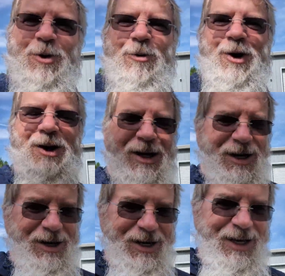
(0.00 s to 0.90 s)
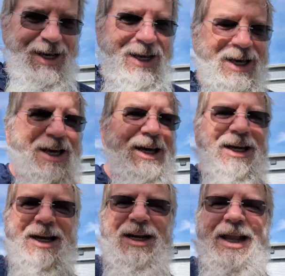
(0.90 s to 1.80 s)
We're working on
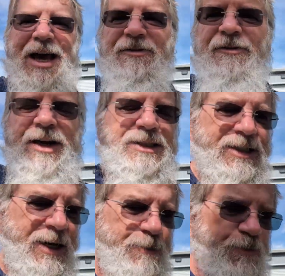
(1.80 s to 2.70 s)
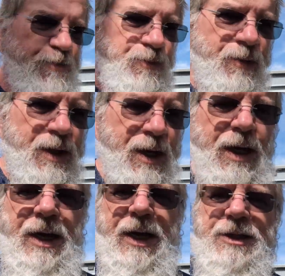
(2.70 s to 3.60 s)
getting that fixed up.
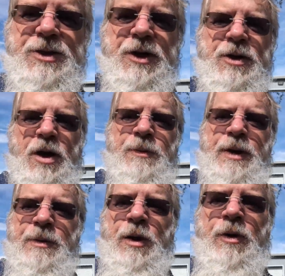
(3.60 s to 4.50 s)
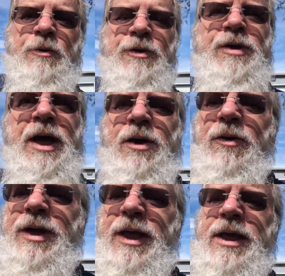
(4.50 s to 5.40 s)
I can show you a little bit about what we've got
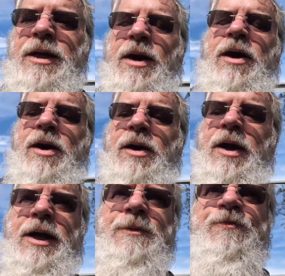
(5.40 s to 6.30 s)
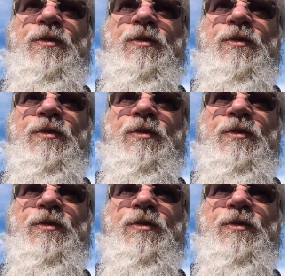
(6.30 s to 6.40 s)
going in our